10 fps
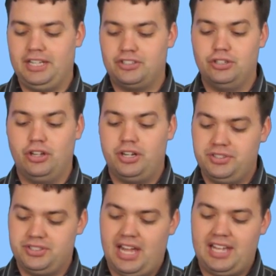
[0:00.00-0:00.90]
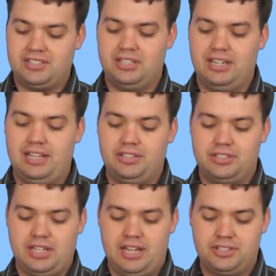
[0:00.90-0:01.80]
It's not a Zeiss
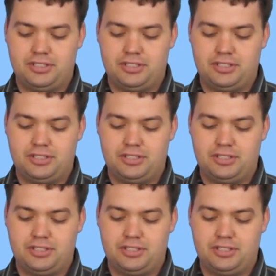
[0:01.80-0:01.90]
lens as